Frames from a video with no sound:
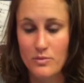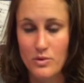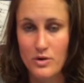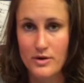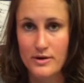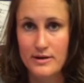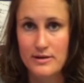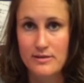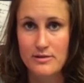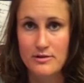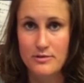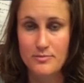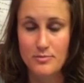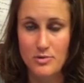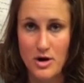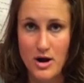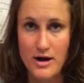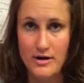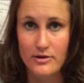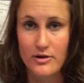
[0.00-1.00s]
work and their
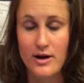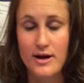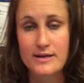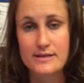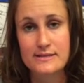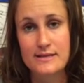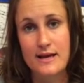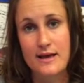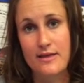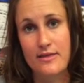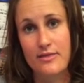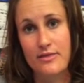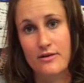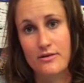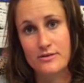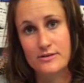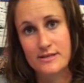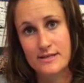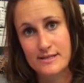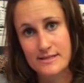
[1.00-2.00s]
progress and
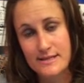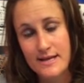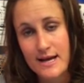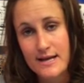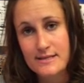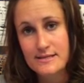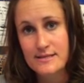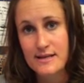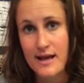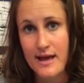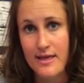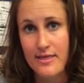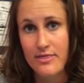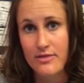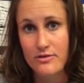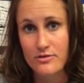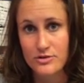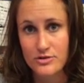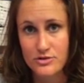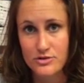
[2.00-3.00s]
their success
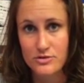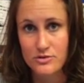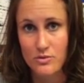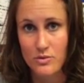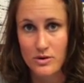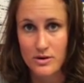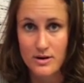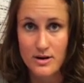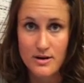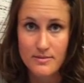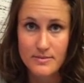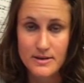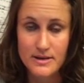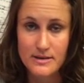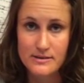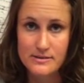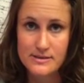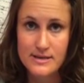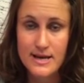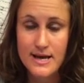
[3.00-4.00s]
and their
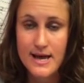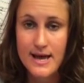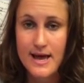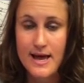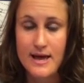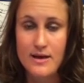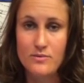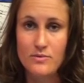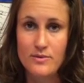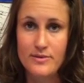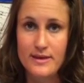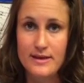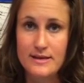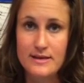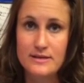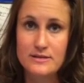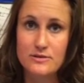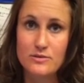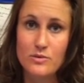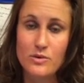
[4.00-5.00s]
shortcomings and what they
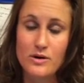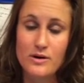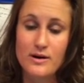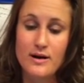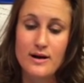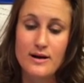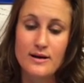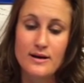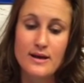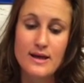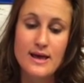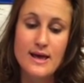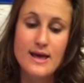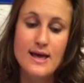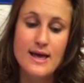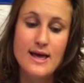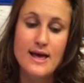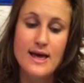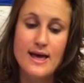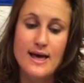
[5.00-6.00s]
need to work on.
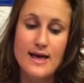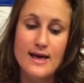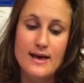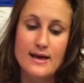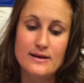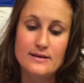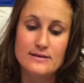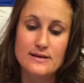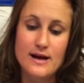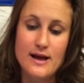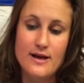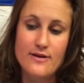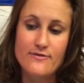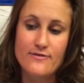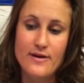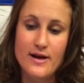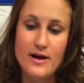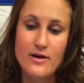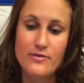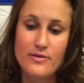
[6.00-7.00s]
And I
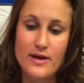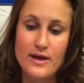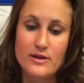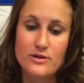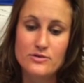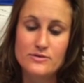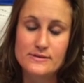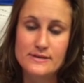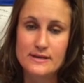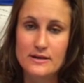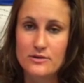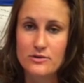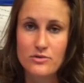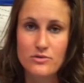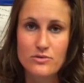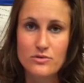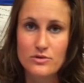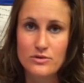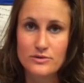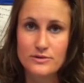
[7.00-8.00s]
found that using a
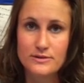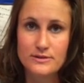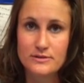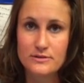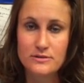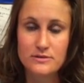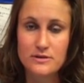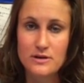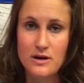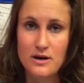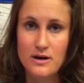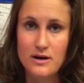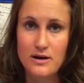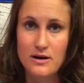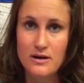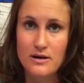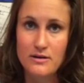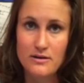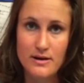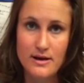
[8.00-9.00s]
Google
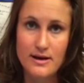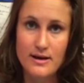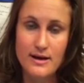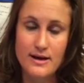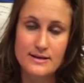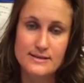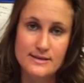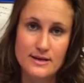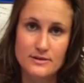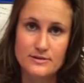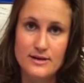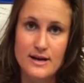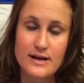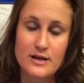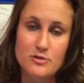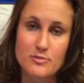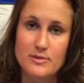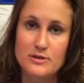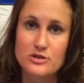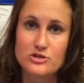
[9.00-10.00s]
Excel
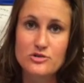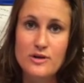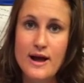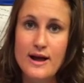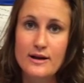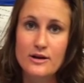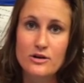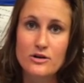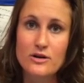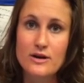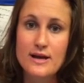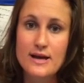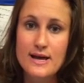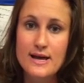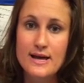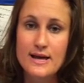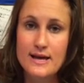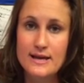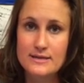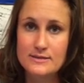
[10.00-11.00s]
document tracker
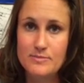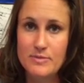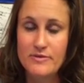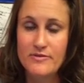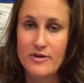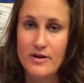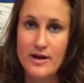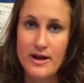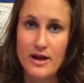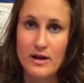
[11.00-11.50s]
has been very